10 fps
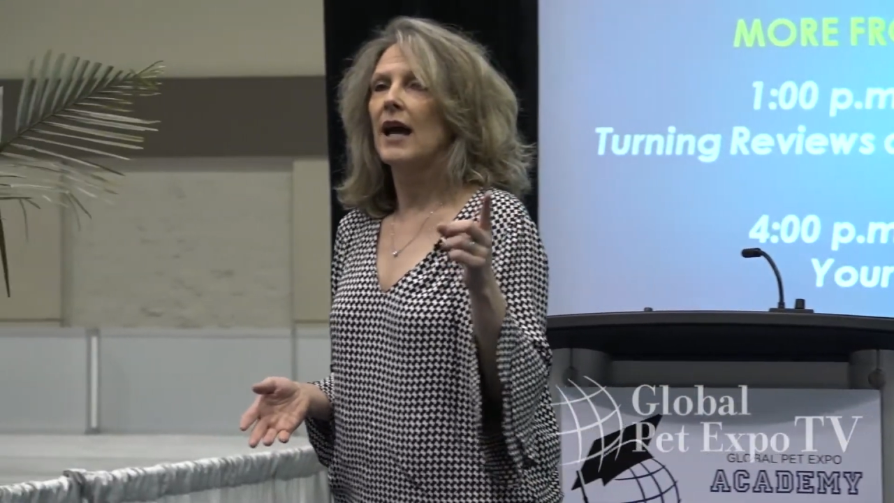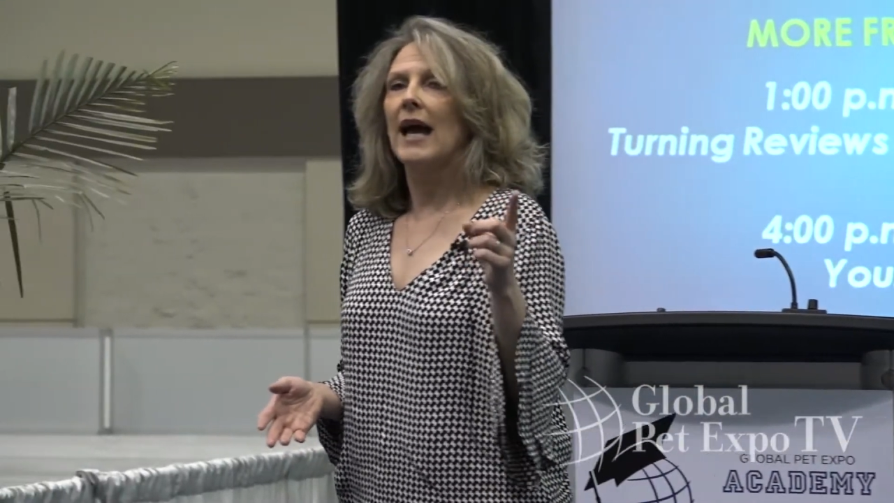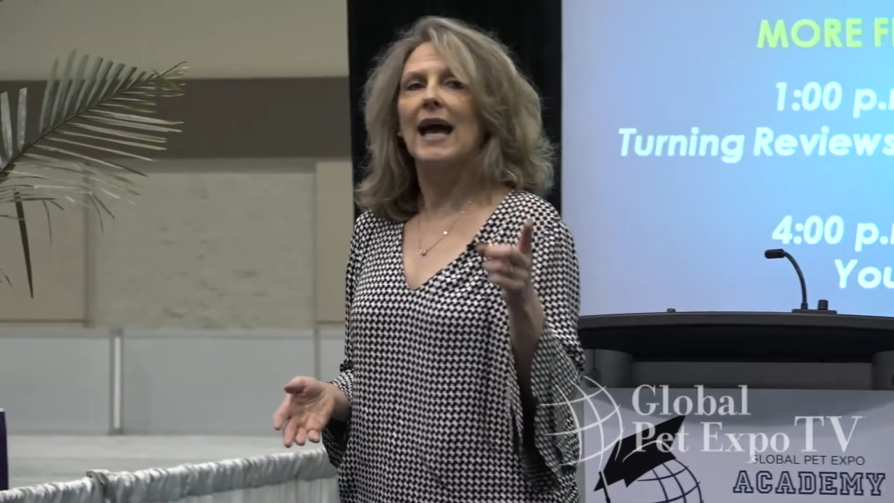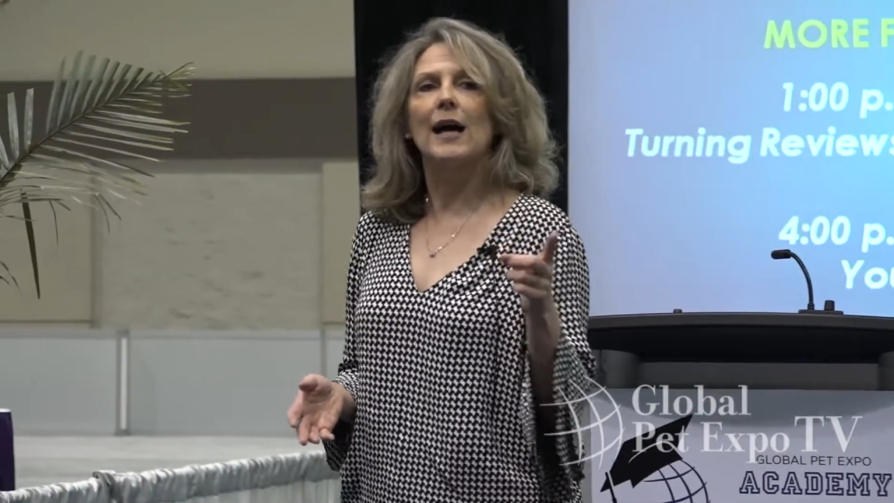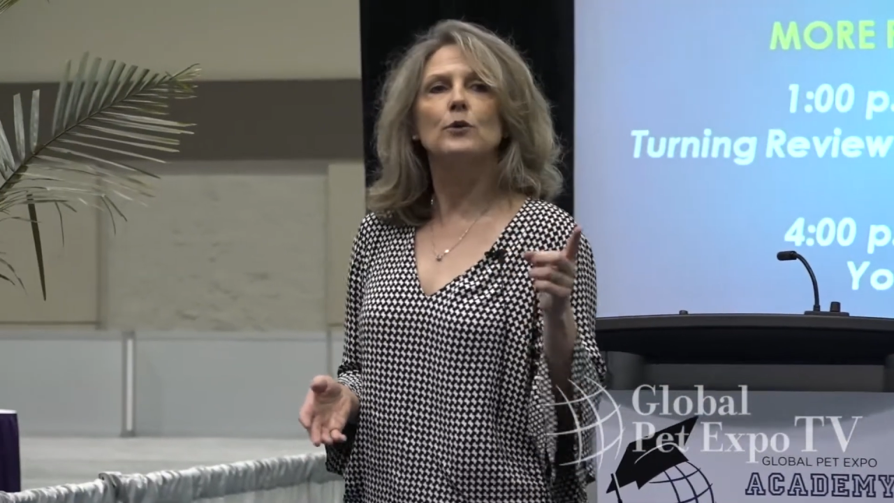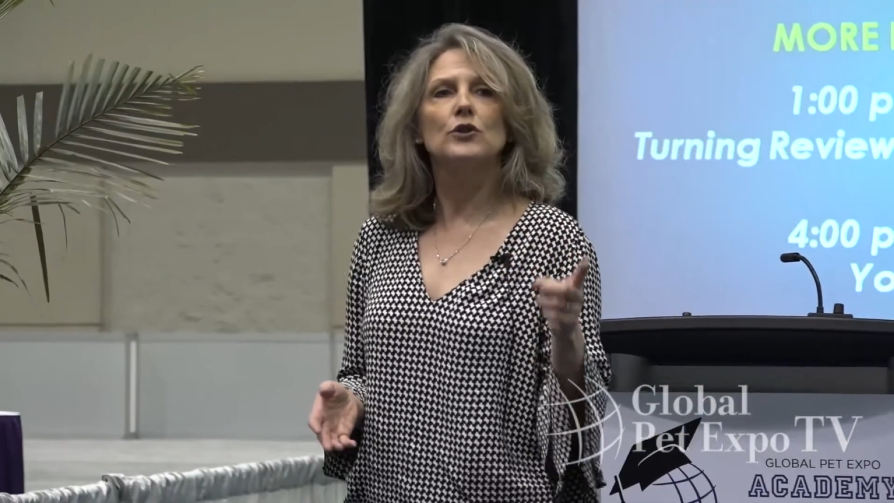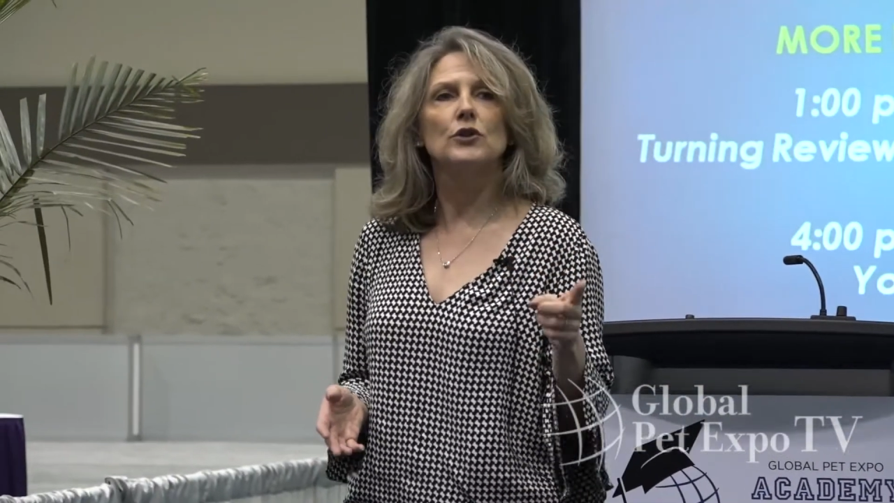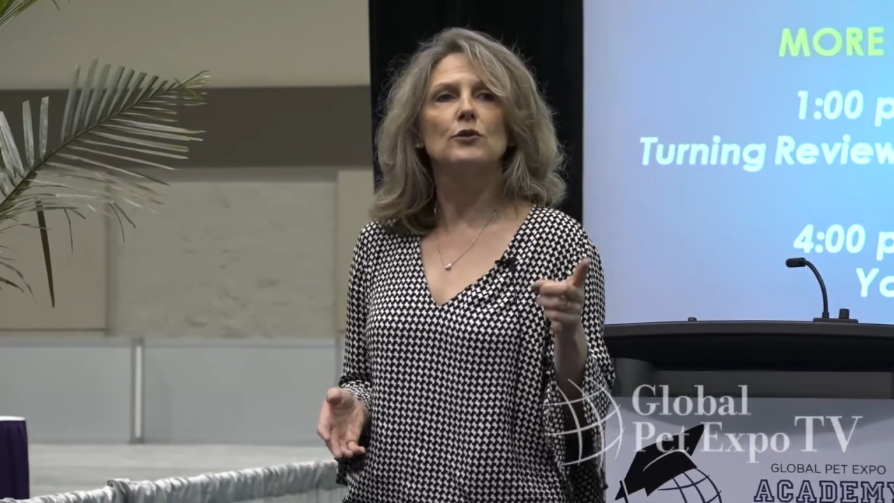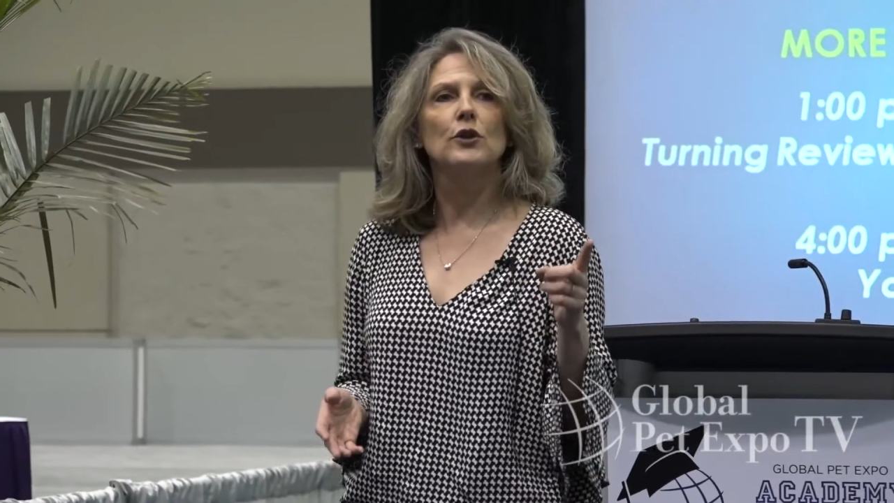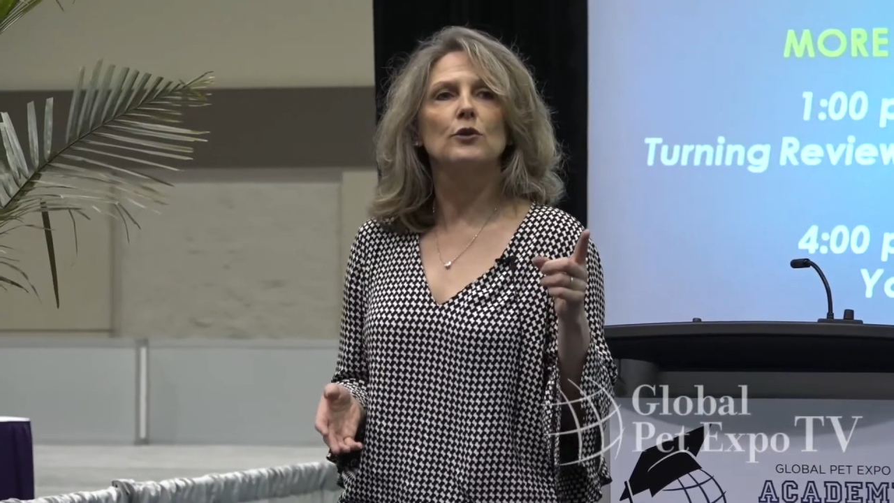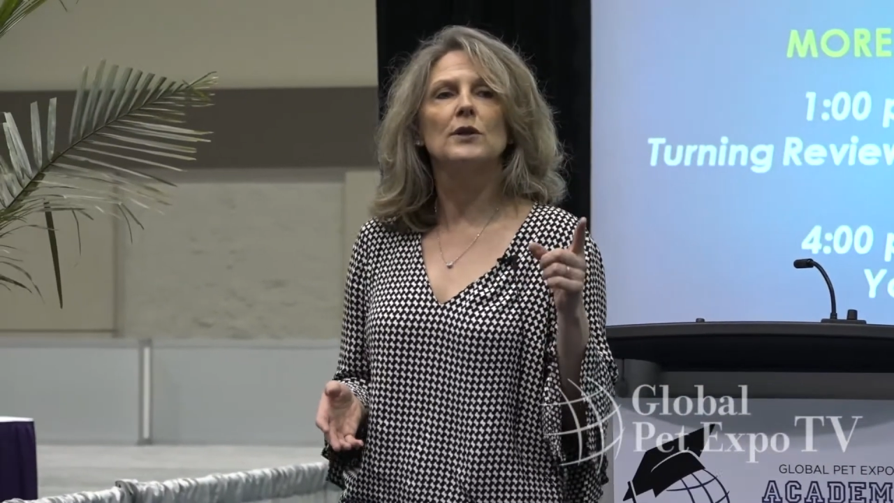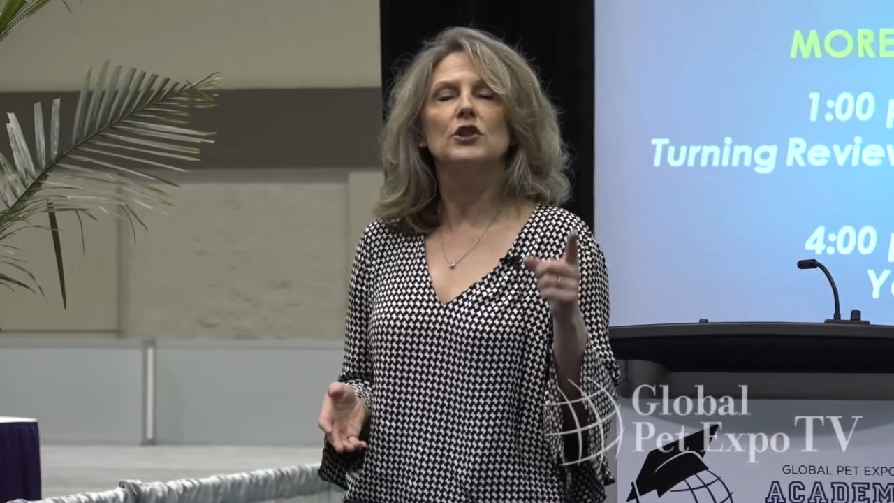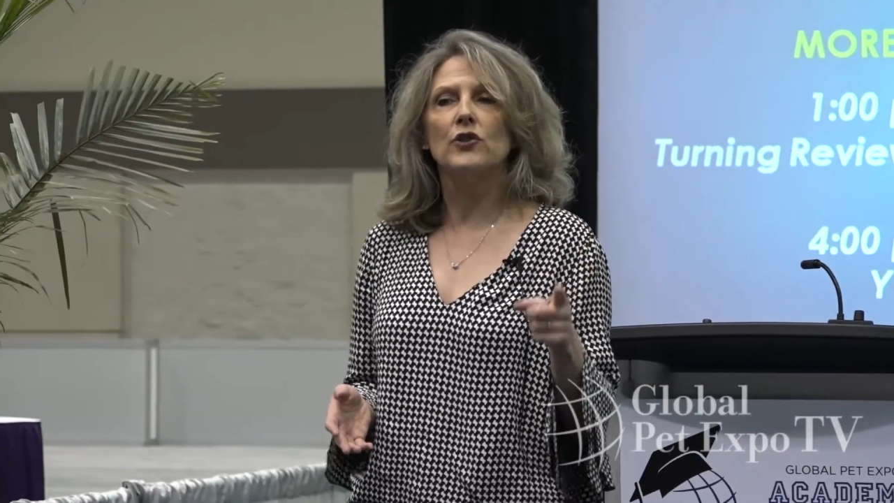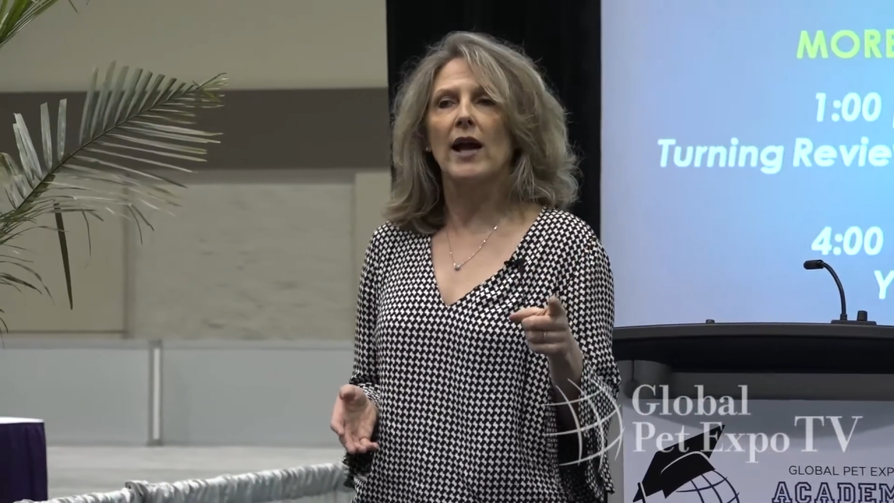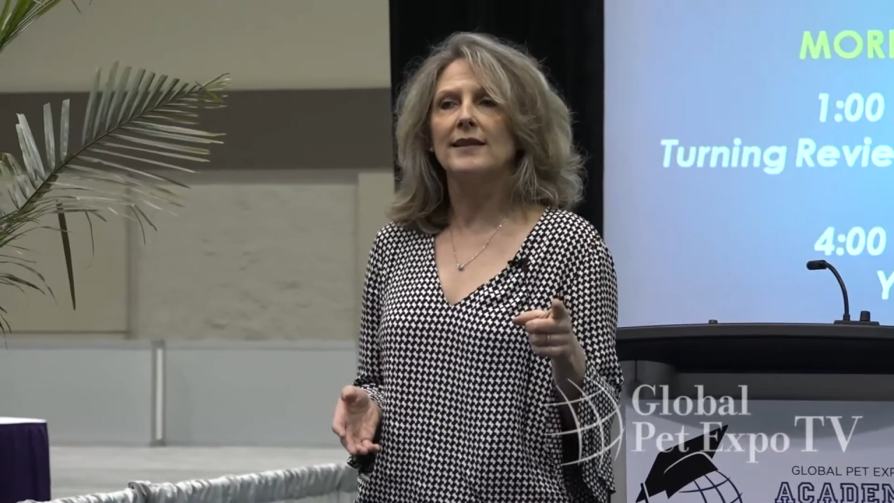how do you
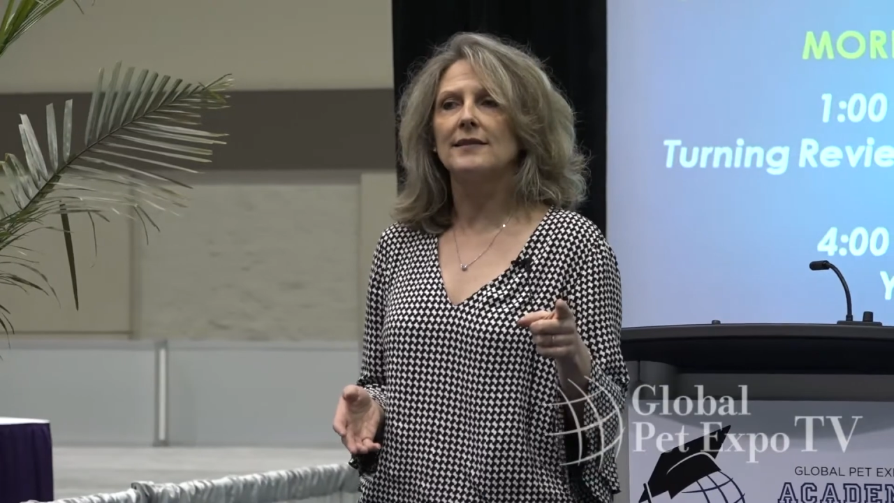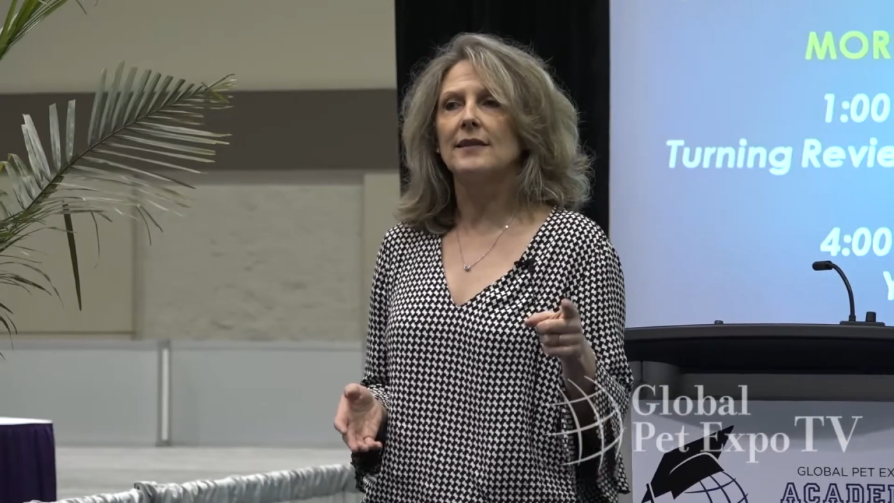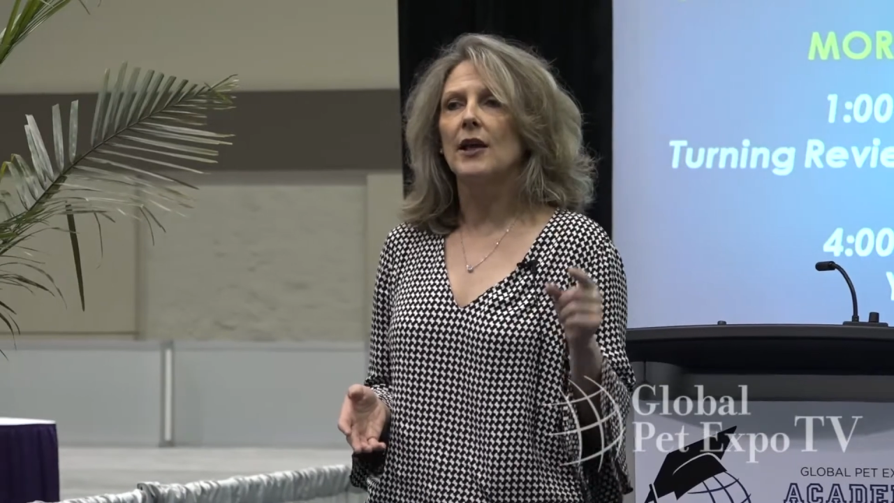address